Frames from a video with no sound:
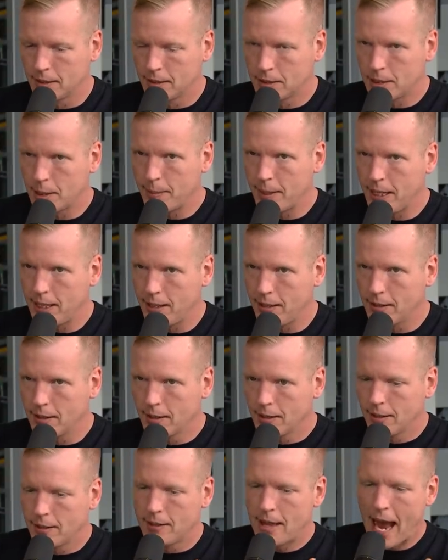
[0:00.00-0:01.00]
To be
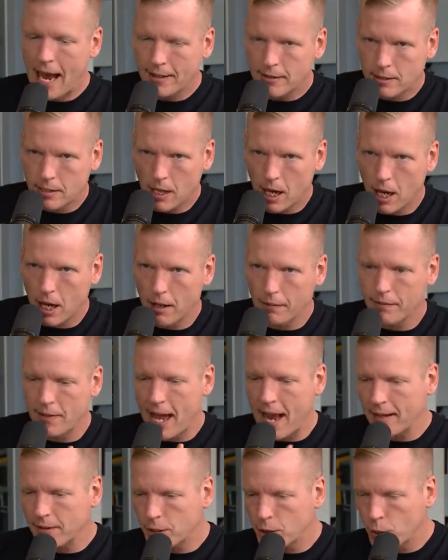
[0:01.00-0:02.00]
that tough,
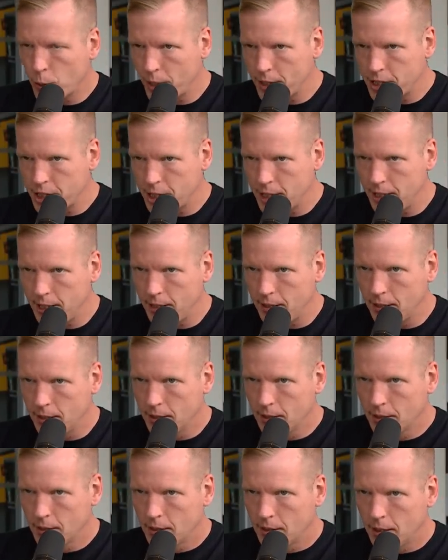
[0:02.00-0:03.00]
that twitchy,
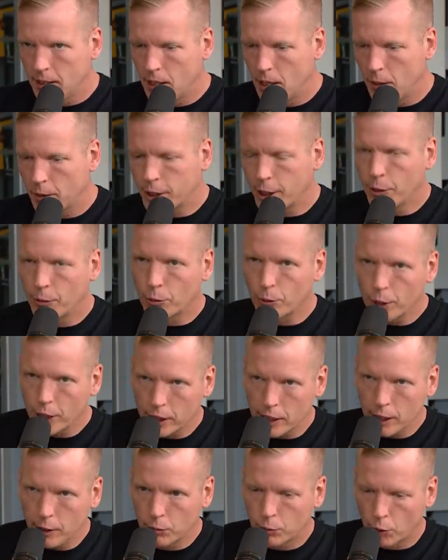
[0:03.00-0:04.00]
you know, can
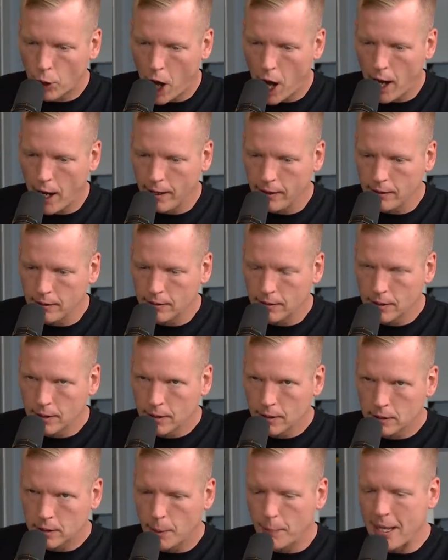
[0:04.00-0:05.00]
really run,
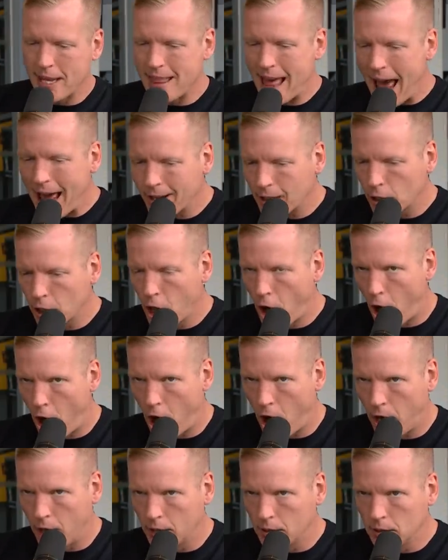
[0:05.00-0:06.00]
to be that
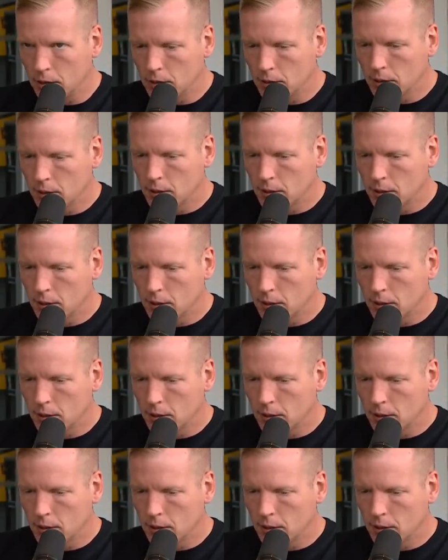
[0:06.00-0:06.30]
long,